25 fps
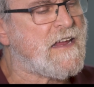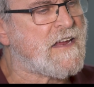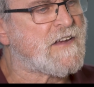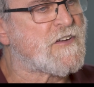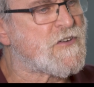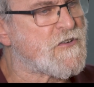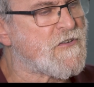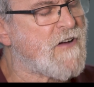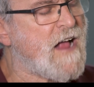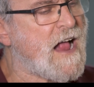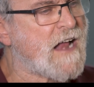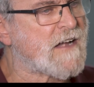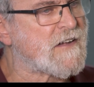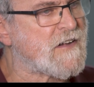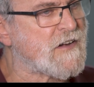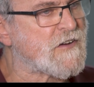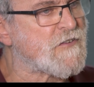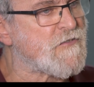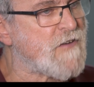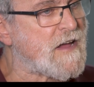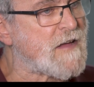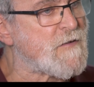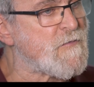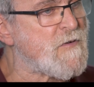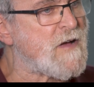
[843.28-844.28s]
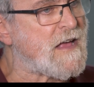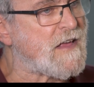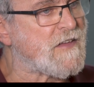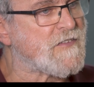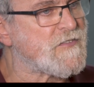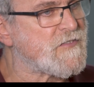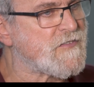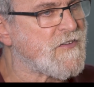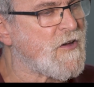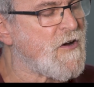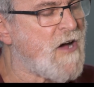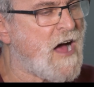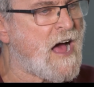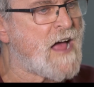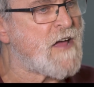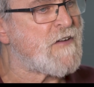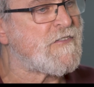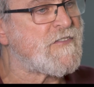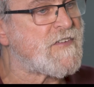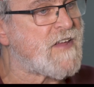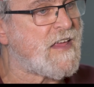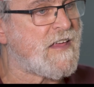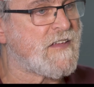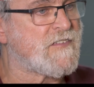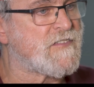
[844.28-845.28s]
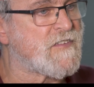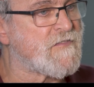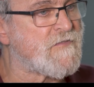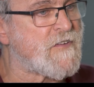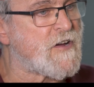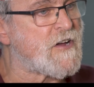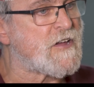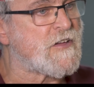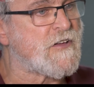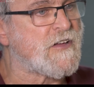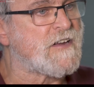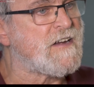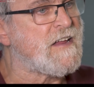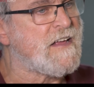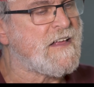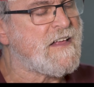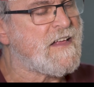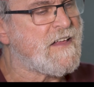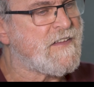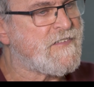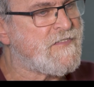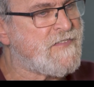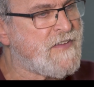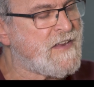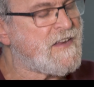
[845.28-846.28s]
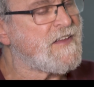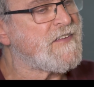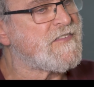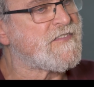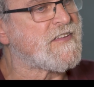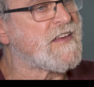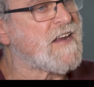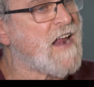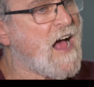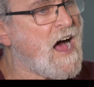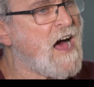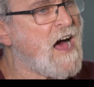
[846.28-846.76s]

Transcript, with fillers: interact in great ways. So IOHK is a very good citizen